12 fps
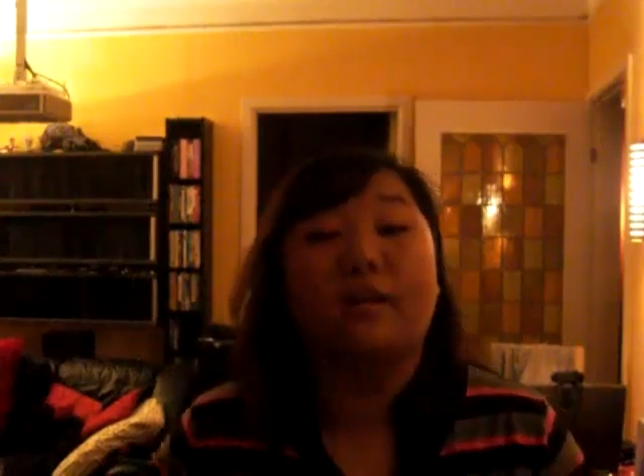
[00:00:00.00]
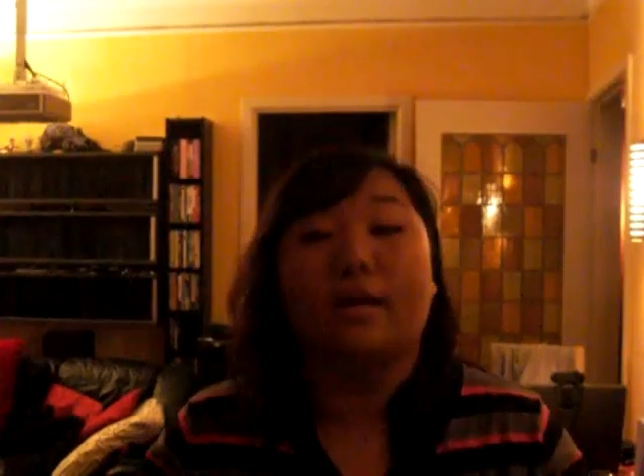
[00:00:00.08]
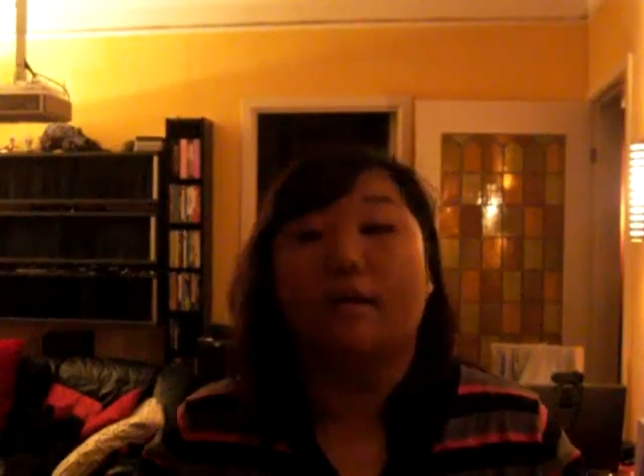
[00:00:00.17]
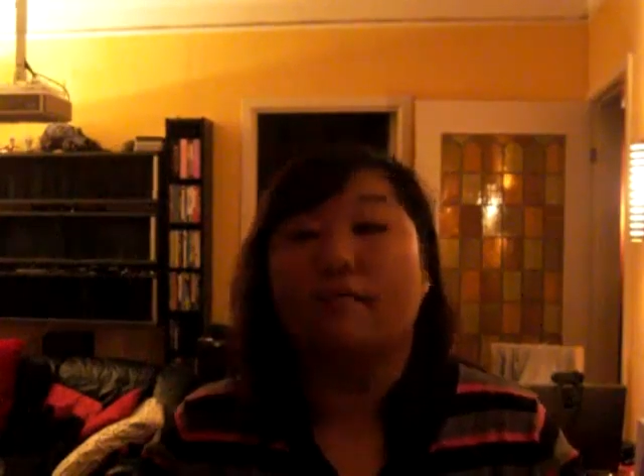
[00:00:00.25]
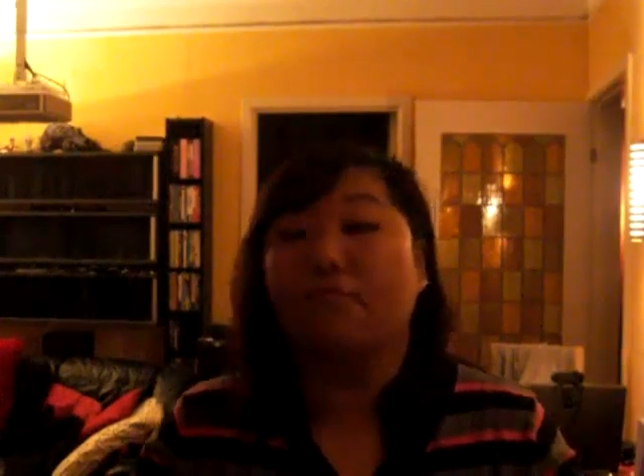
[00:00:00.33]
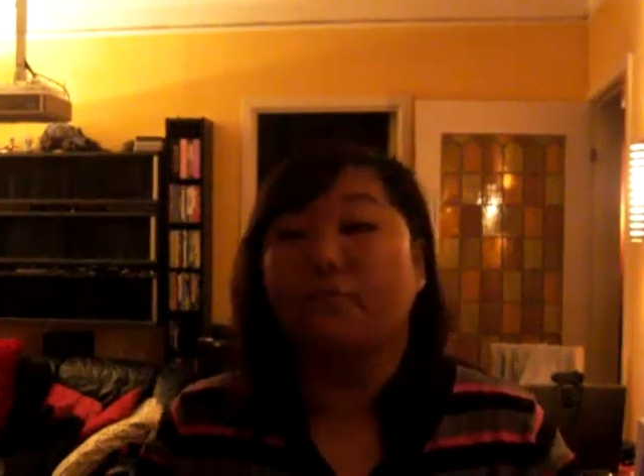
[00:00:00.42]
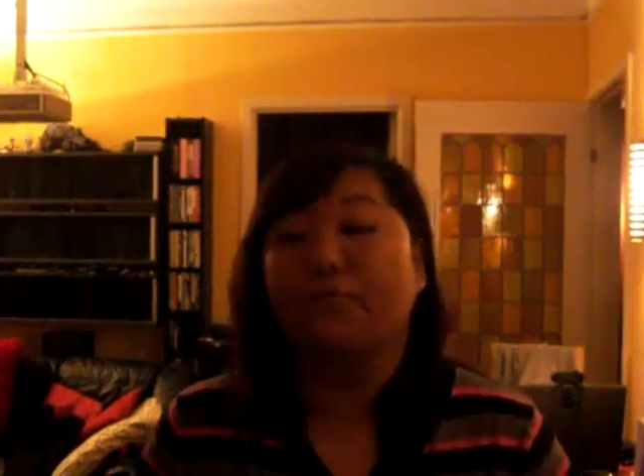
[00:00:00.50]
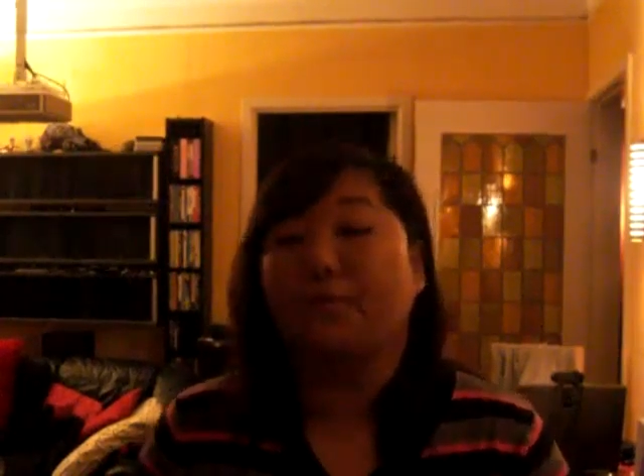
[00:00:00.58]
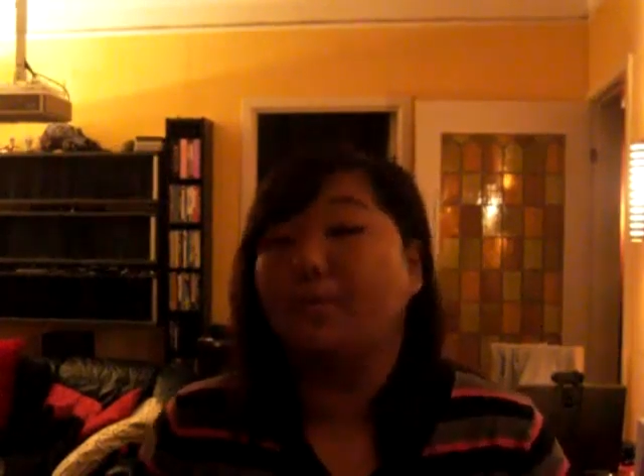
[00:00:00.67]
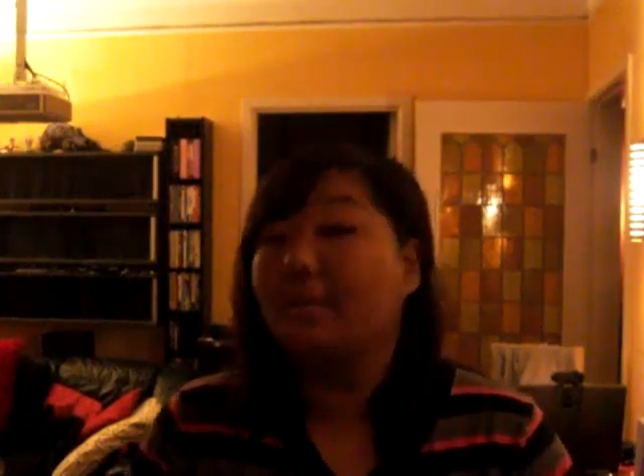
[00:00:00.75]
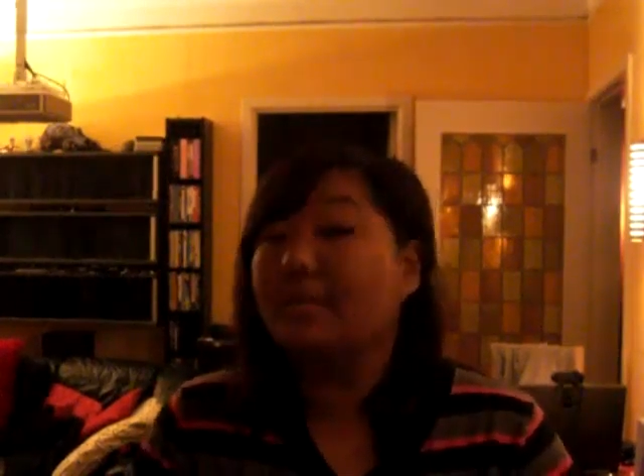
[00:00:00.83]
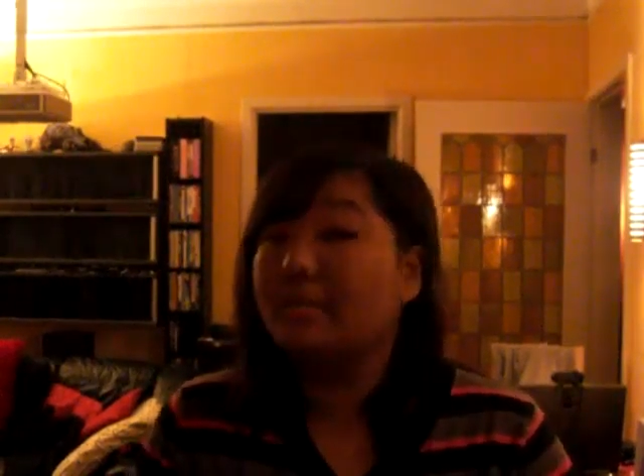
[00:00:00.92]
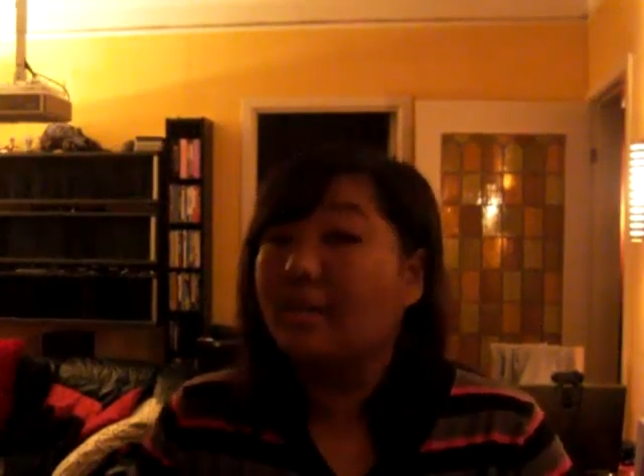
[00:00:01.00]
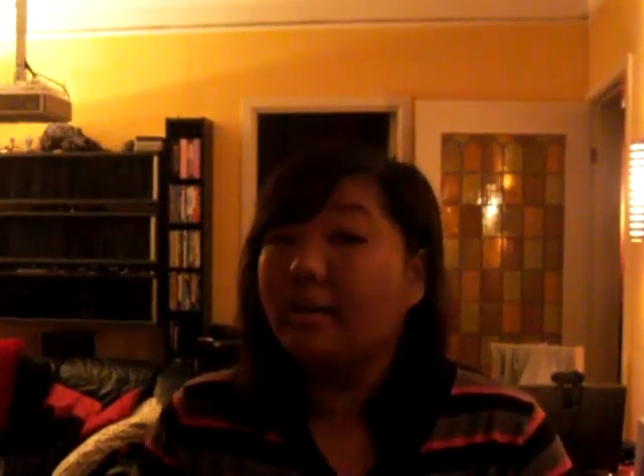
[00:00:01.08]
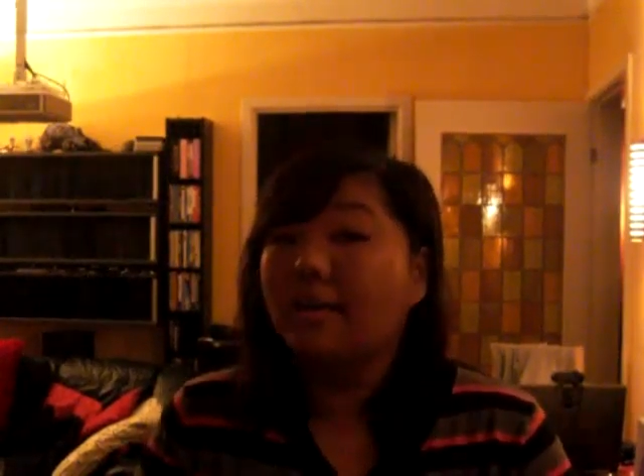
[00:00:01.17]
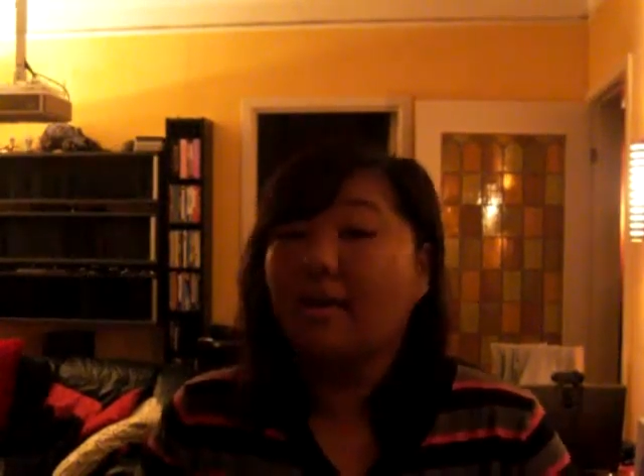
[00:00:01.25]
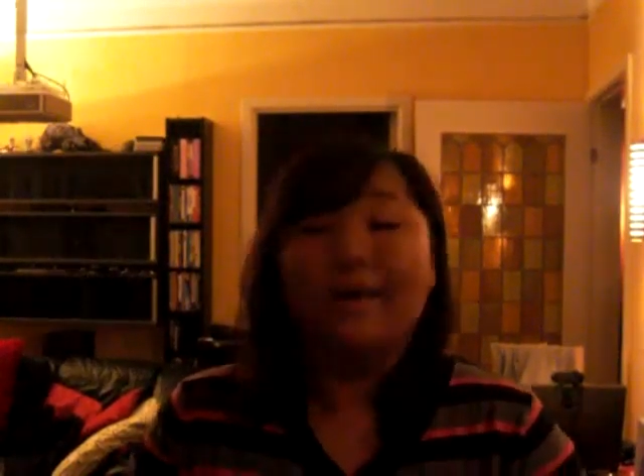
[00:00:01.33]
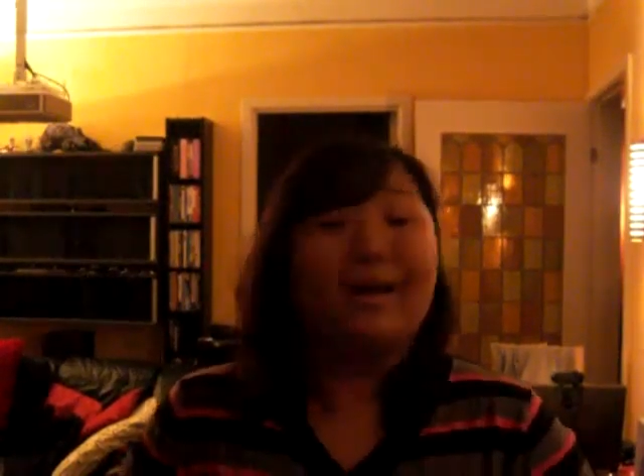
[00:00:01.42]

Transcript: and for requesting